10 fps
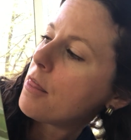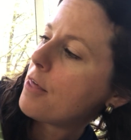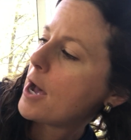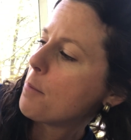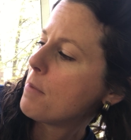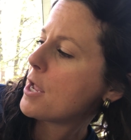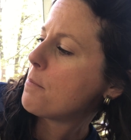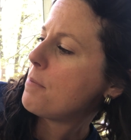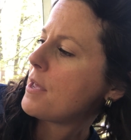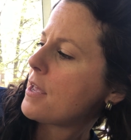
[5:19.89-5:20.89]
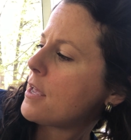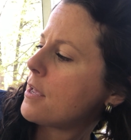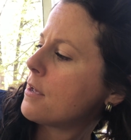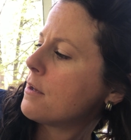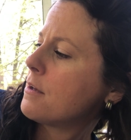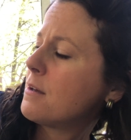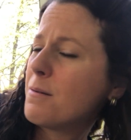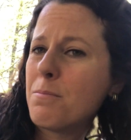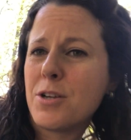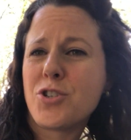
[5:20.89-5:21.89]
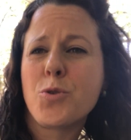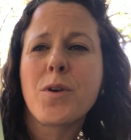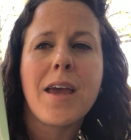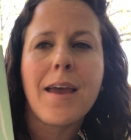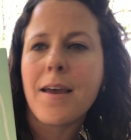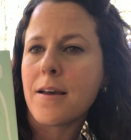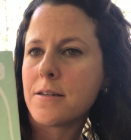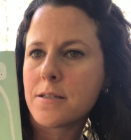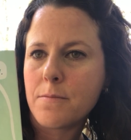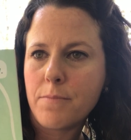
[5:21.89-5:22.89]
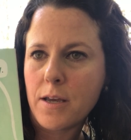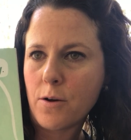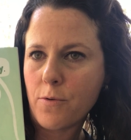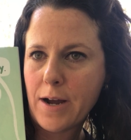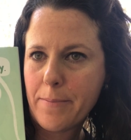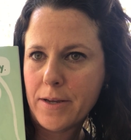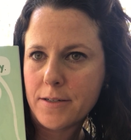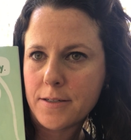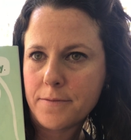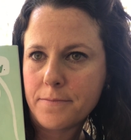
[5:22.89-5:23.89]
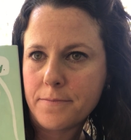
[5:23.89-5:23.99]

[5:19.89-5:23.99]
That may be, but you can't be a rabbit.